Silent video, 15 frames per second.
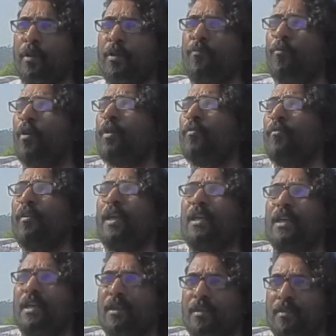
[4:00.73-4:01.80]
in what
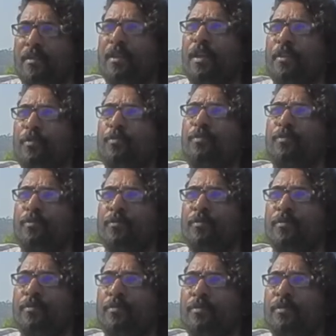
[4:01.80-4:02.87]
way can it
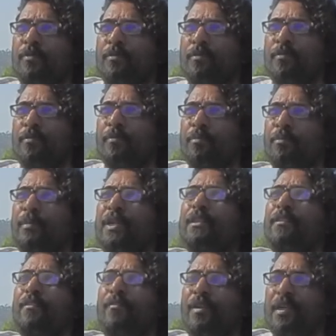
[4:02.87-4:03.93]

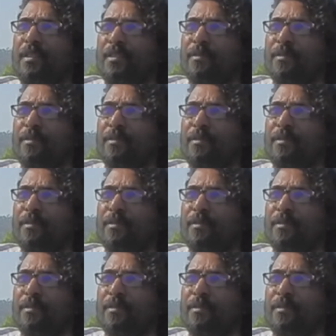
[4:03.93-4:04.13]
be different?